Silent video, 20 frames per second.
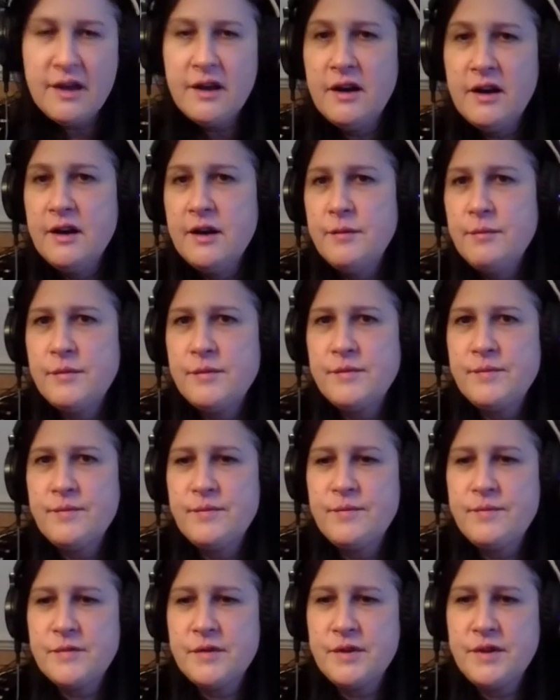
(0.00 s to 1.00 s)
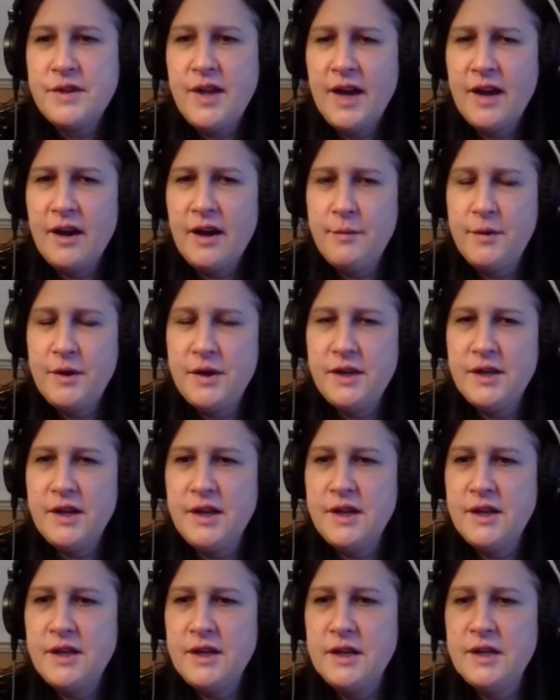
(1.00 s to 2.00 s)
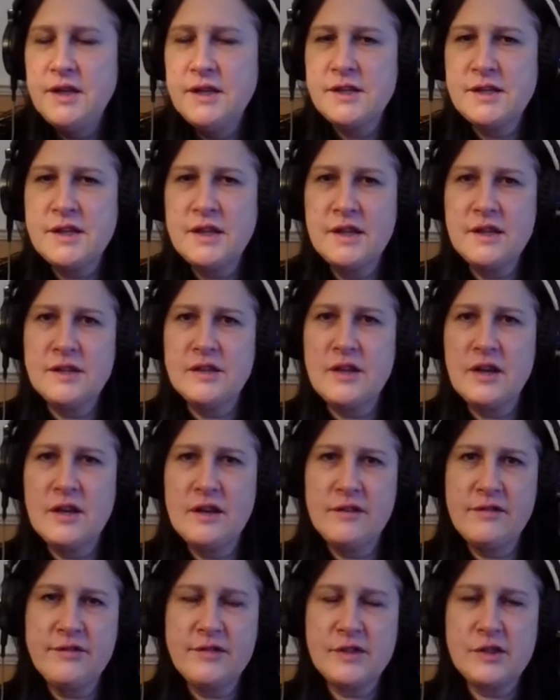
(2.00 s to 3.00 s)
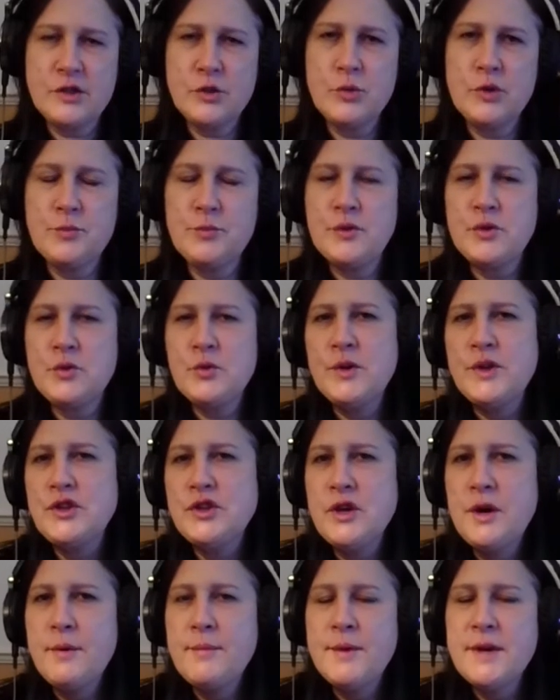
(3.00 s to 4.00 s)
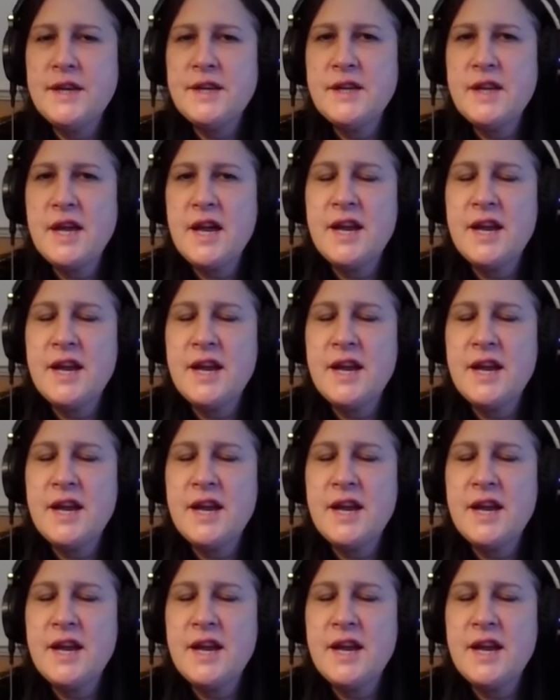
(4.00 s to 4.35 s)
Um, so yeah, I mean, it, it is it's kind of switched between German and,